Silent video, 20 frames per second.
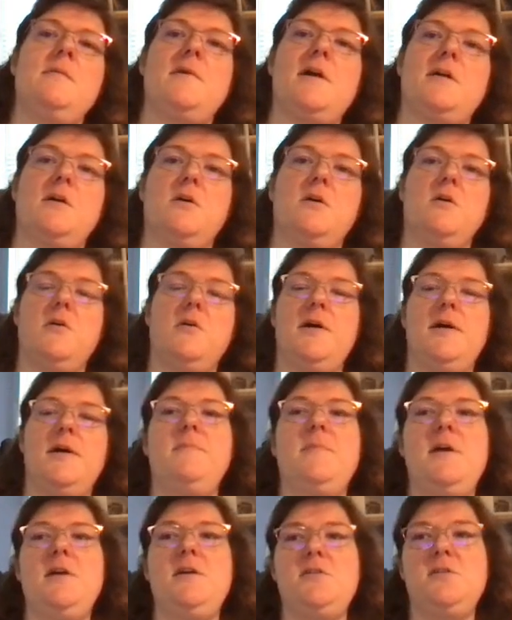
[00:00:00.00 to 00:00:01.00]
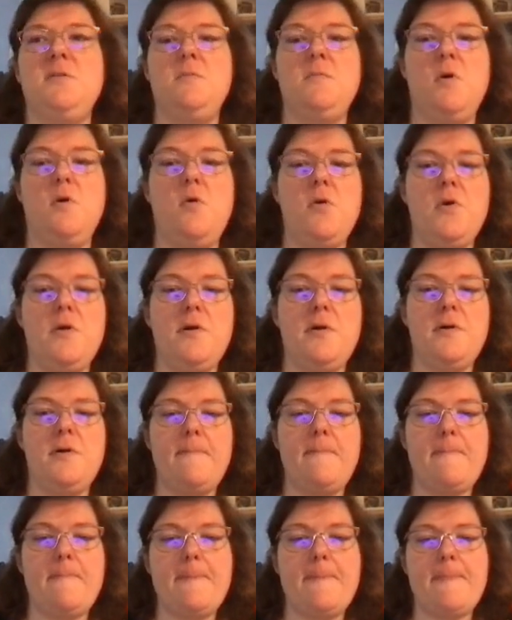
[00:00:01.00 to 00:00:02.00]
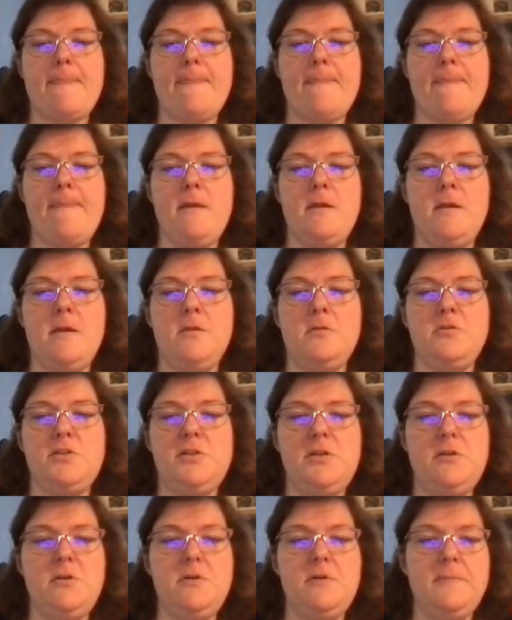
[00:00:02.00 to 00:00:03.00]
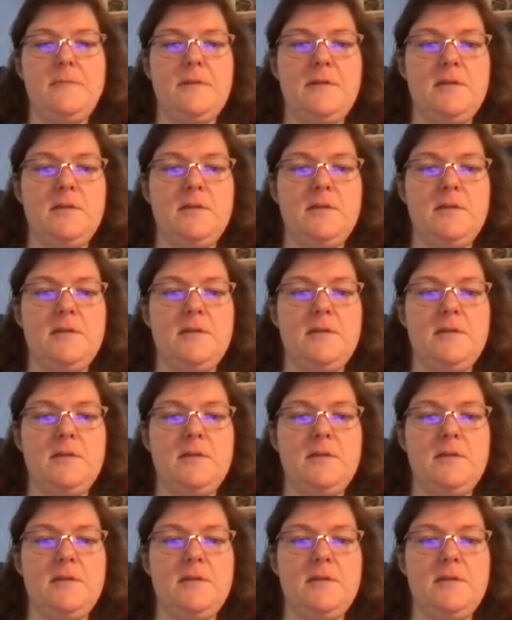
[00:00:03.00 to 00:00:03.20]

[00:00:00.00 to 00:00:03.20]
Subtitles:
I could go ahead and make some more, too.